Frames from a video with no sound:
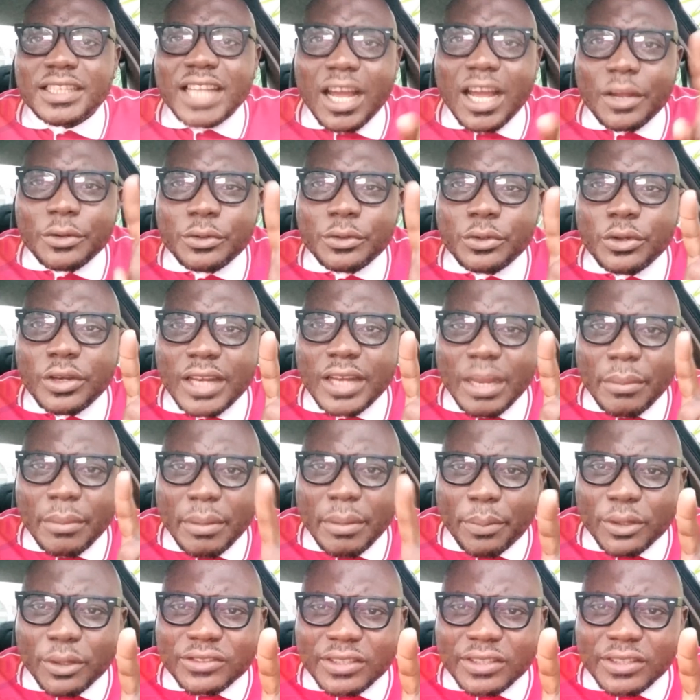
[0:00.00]
Now,
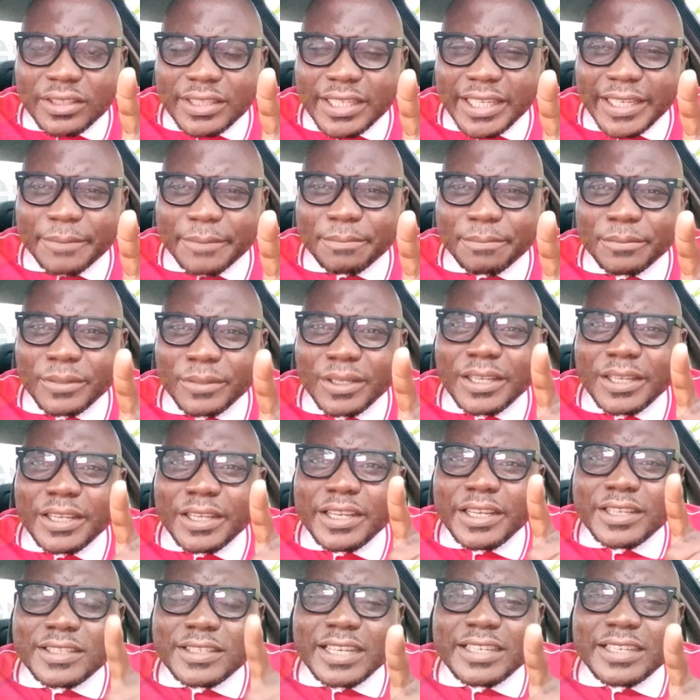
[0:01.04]
let me pause it there.
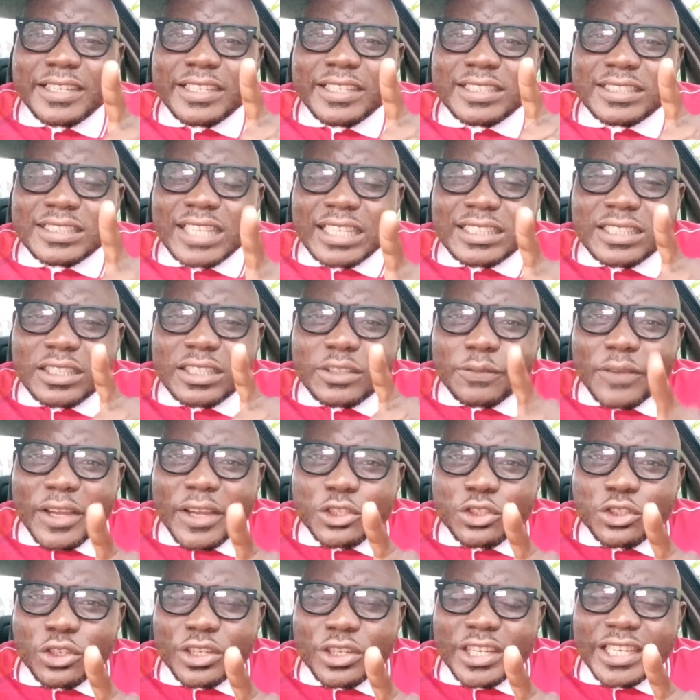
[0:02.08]
You say
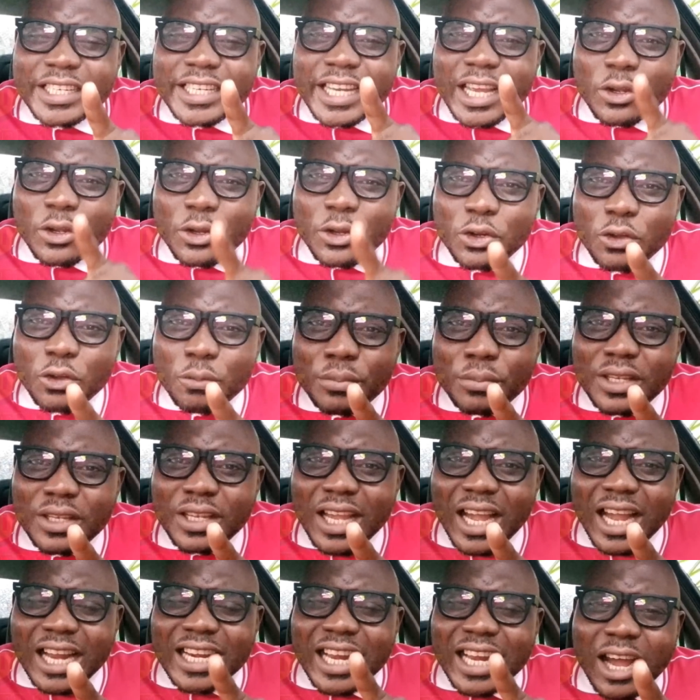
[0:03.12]
dissatisfaction in the
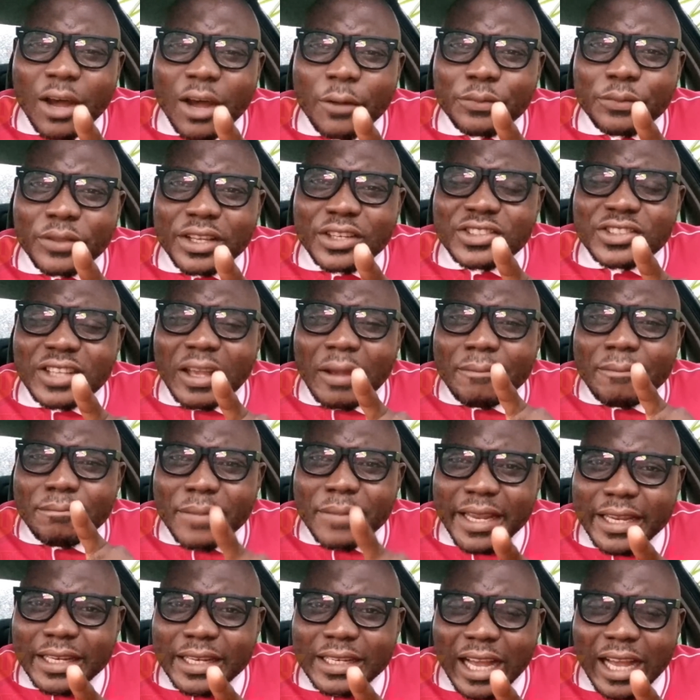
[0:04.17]
economy and how things are
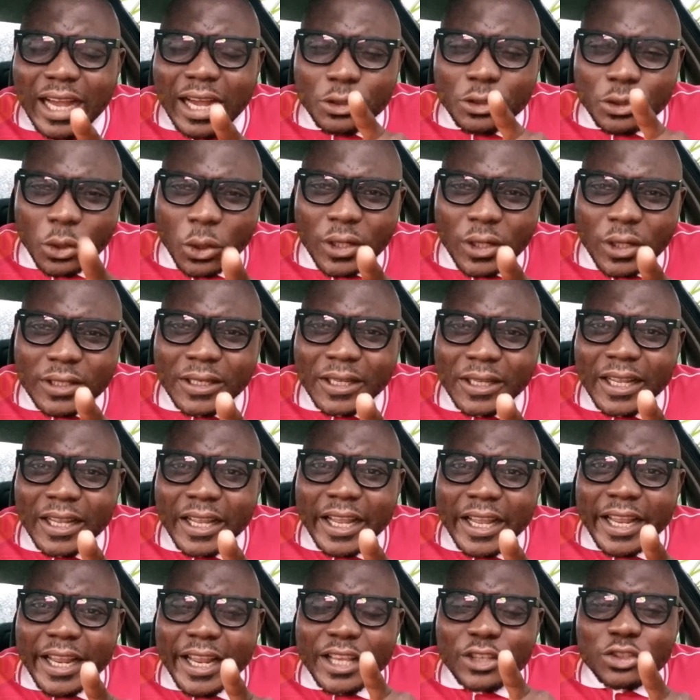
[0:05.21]
done
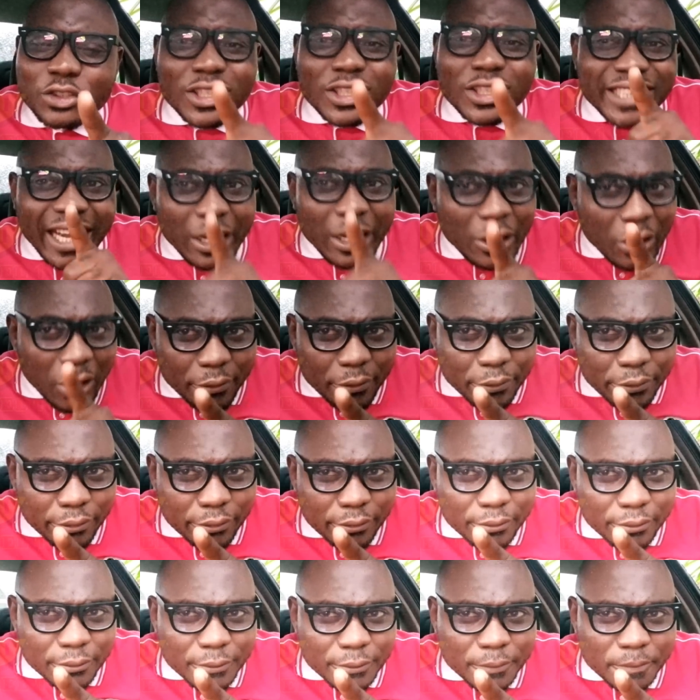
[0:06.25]
is not
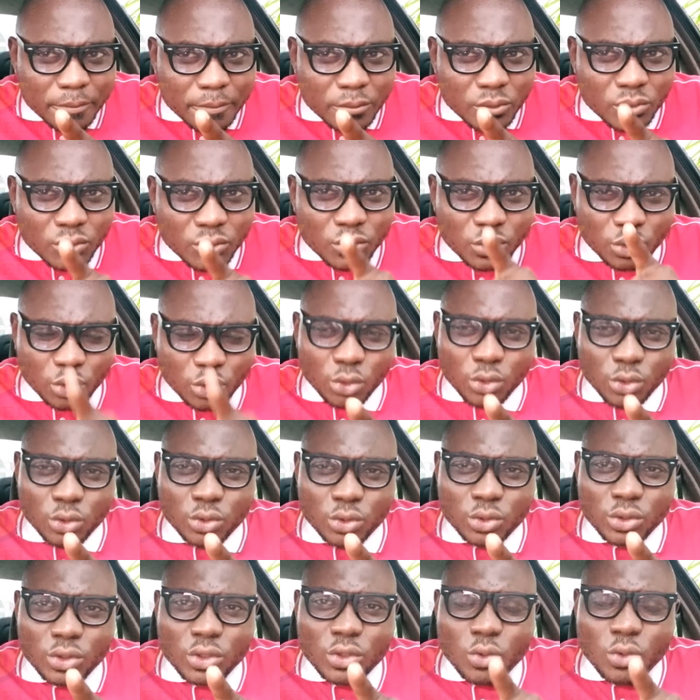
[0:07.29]
enough
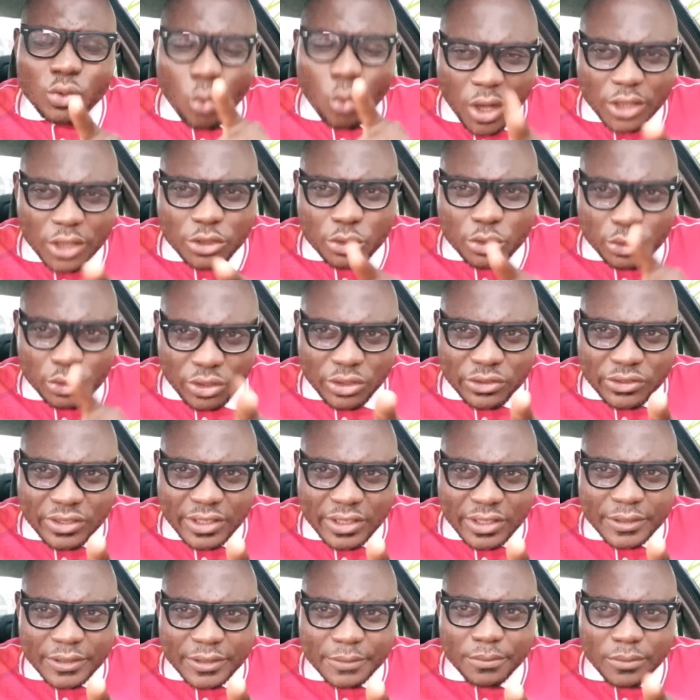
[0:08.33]
to want to
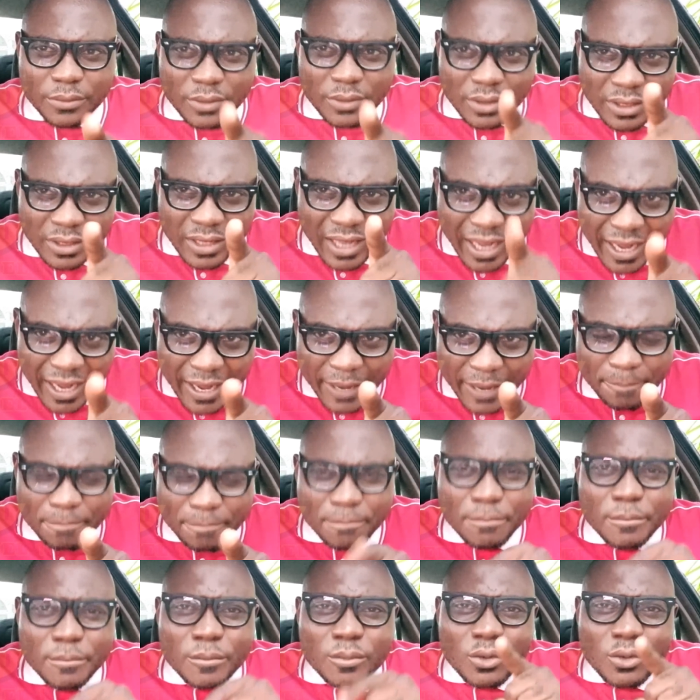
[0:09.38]
succeed. Huh?
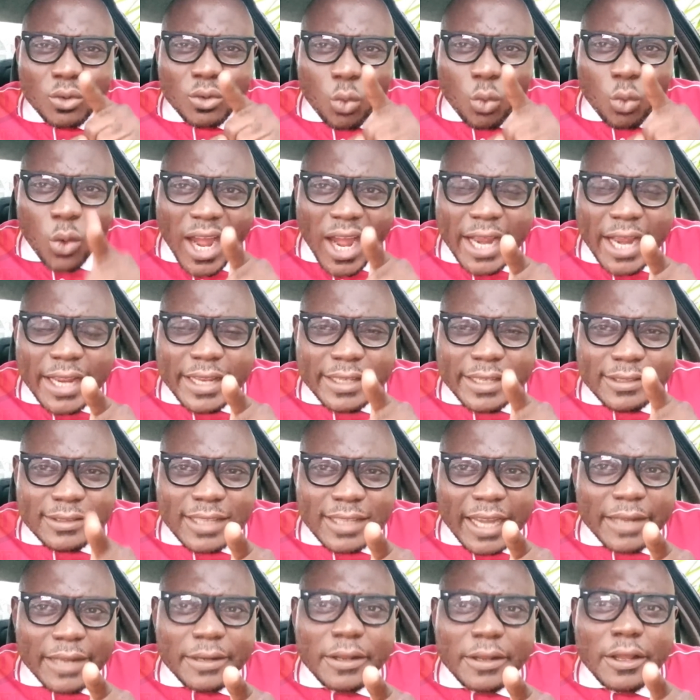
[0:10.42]
Why
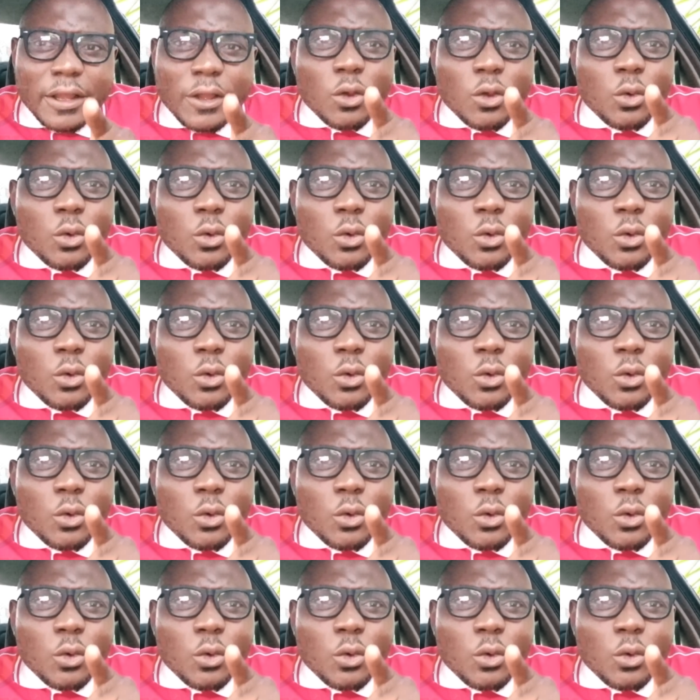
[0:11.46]
is that?